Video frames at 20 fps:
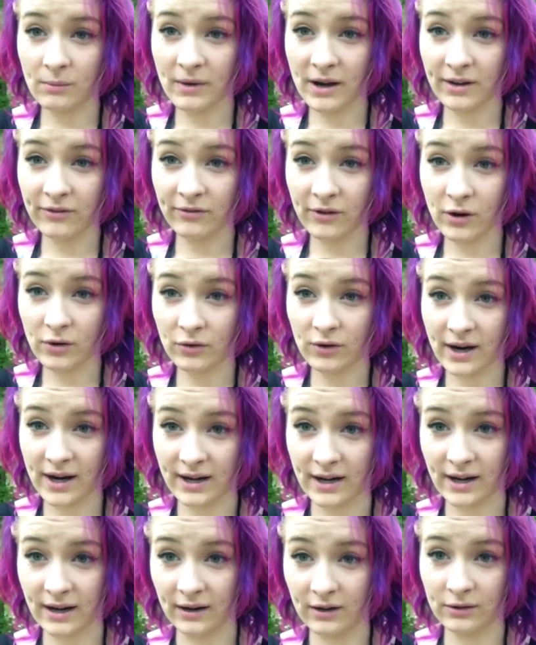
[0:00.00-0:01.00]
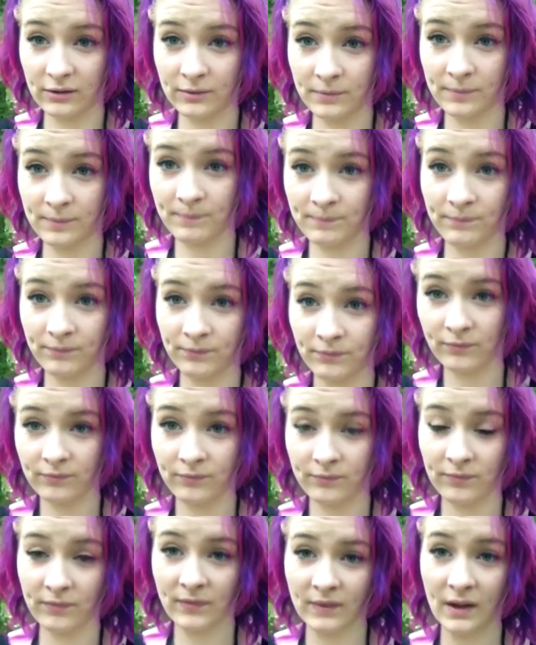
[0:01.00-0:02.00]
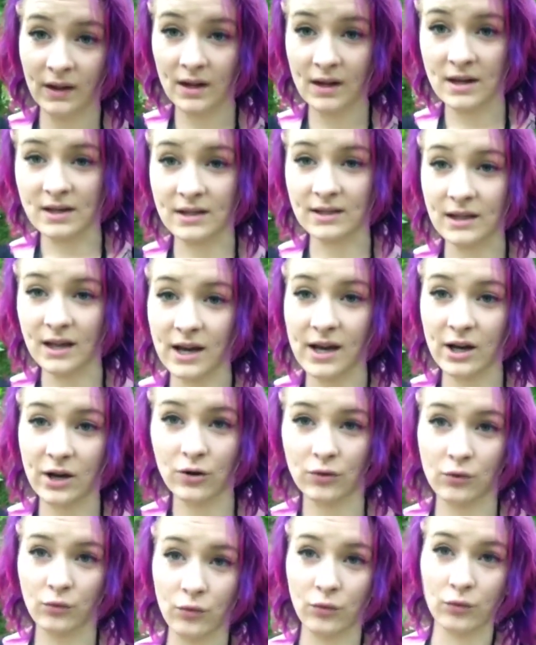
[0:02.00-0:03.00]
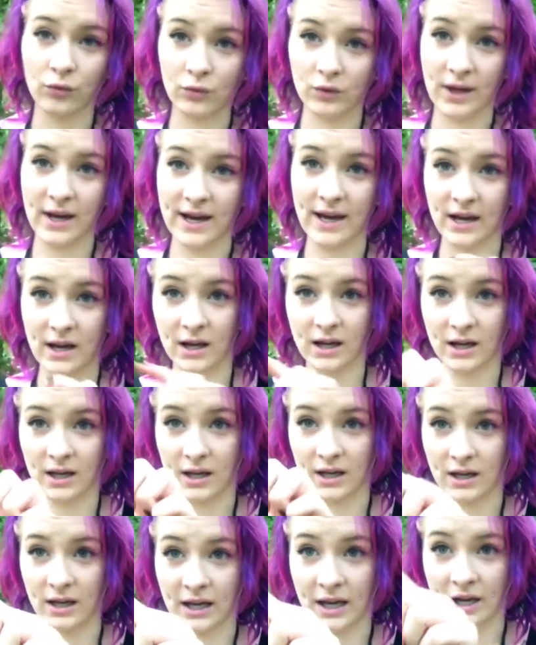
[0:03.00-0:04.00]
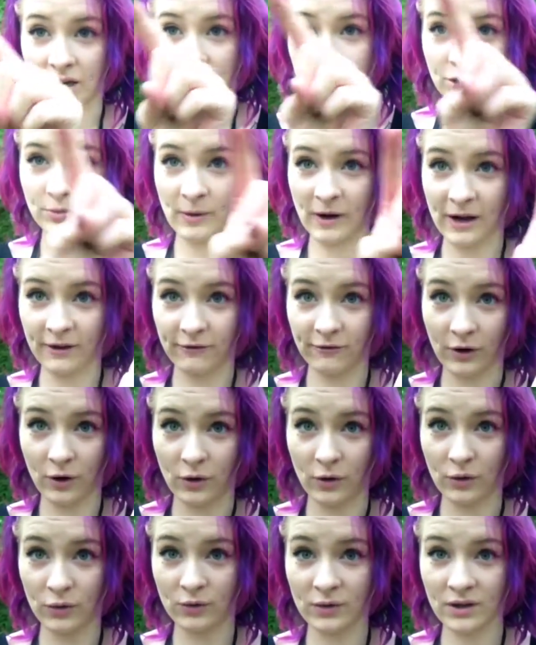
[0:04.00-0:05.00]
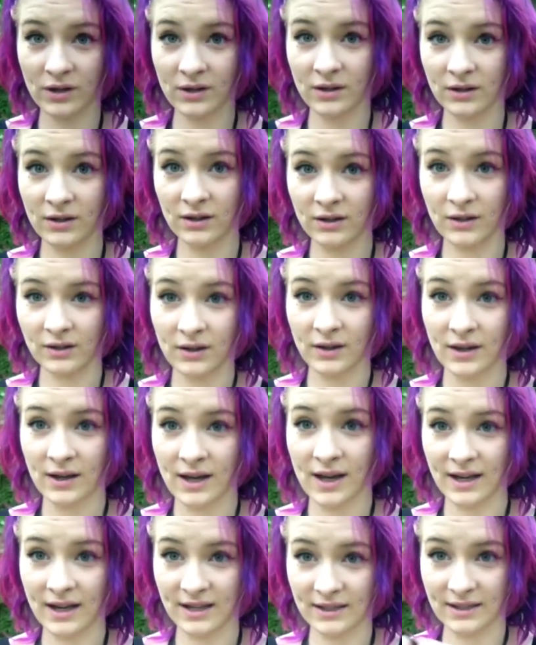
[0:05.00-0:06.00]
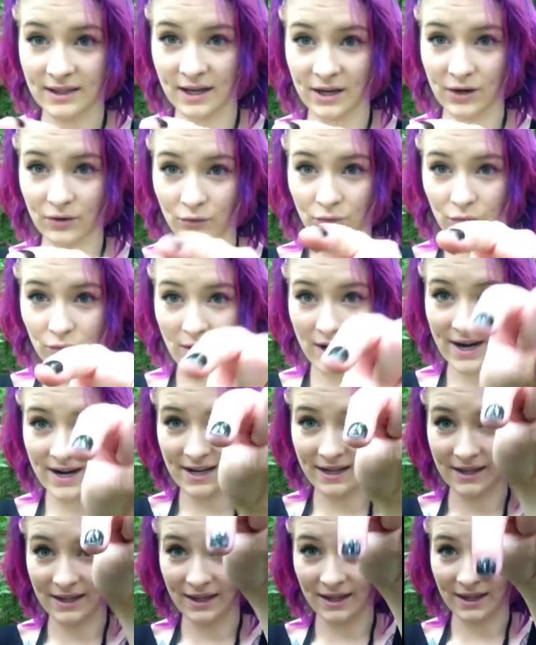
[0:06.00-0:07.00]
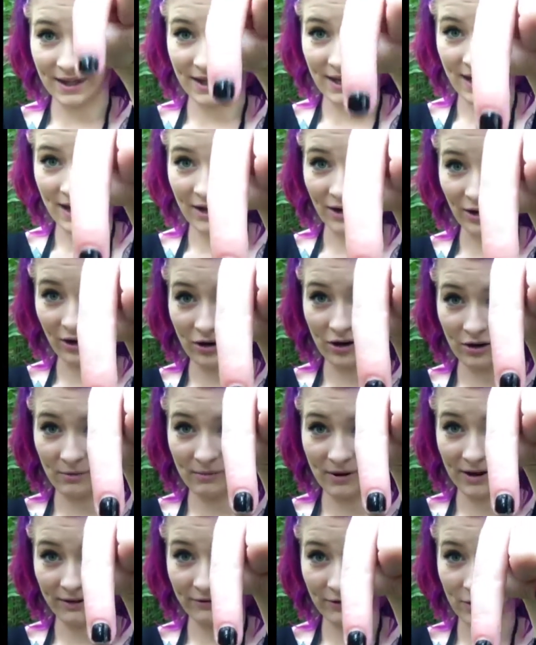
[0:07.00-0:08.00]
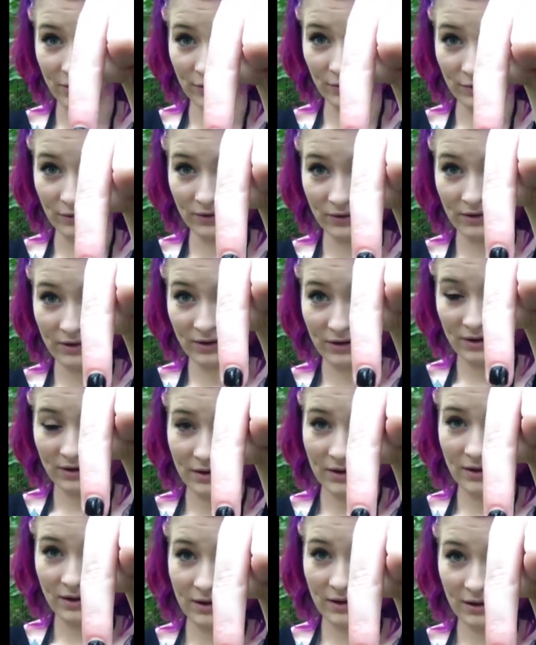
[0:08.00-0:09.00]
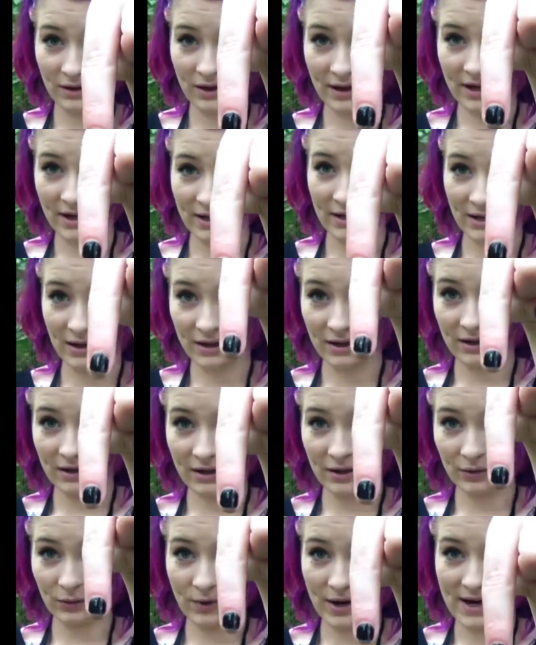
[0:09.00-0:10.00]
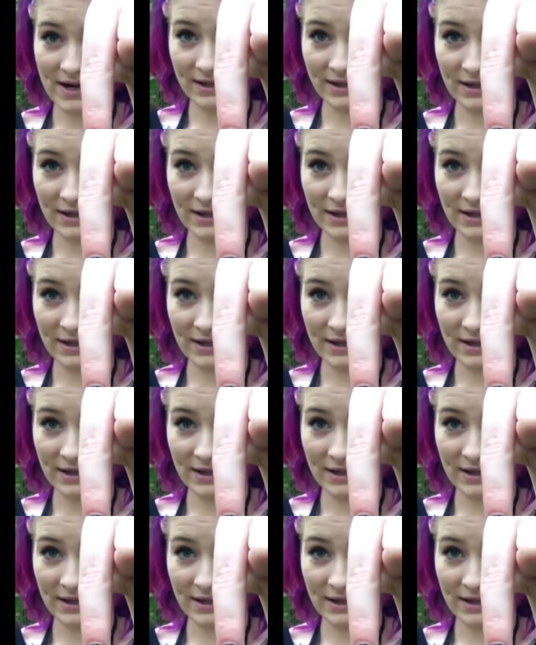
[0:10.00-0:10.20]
my phone right now. He's like, like, here's my phone, and he's like right there on my phone. Like, right